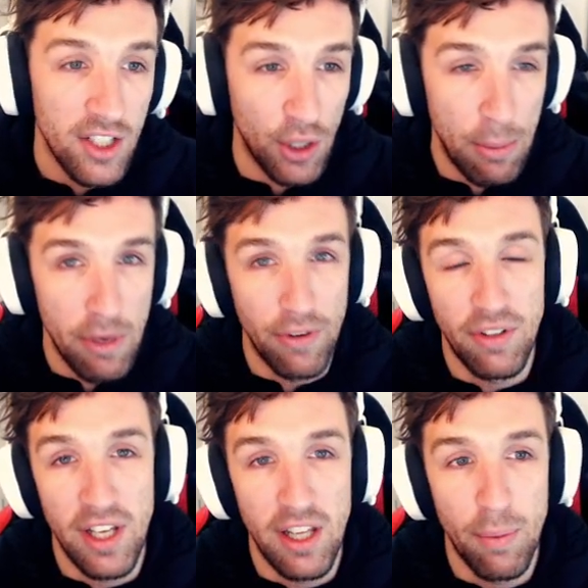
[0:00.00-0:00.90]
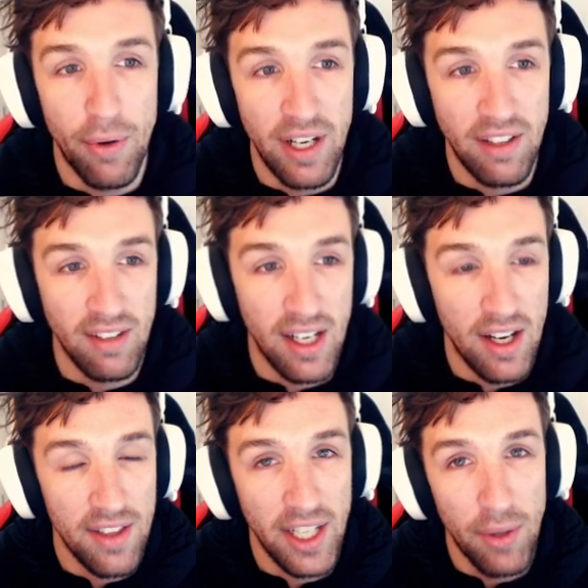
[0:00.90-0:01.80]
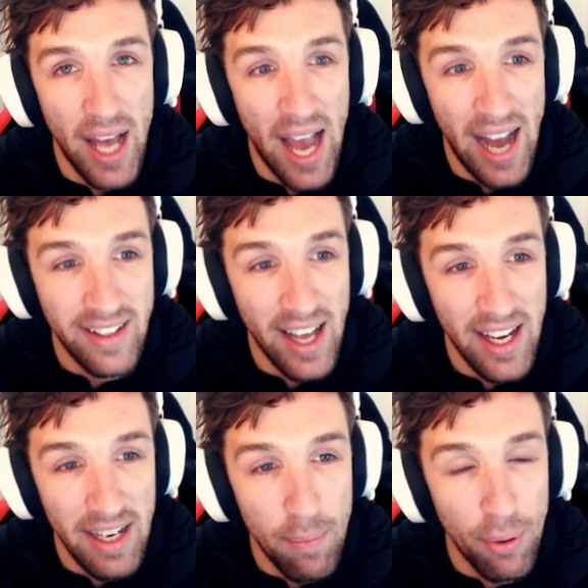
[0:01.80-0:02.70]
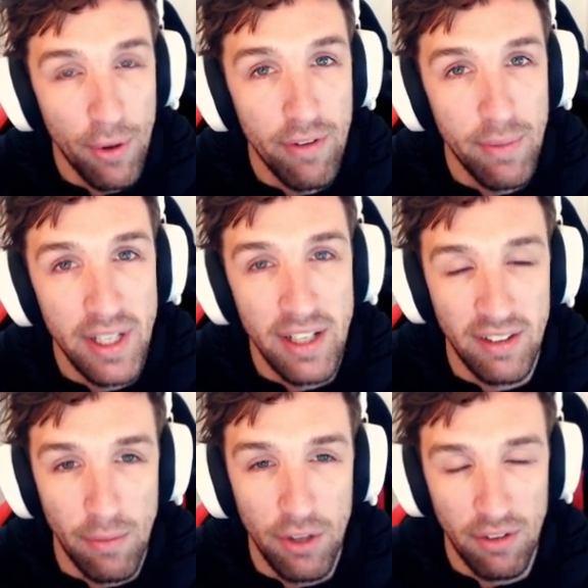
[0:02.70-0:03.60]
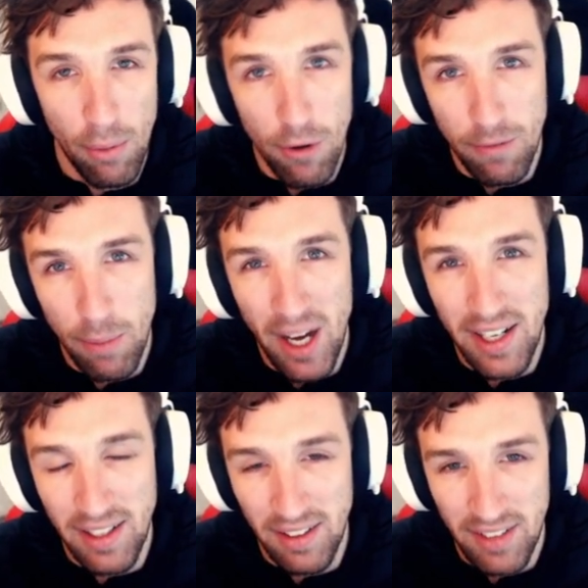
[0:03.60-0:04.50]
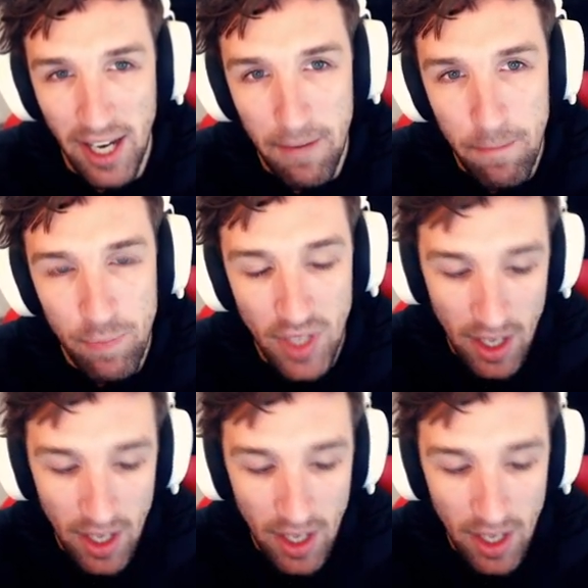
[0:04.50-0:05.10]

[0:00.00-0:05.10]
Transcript: Shall we move on to the other points? Another thing I want to add that improvement is the most important part in this game.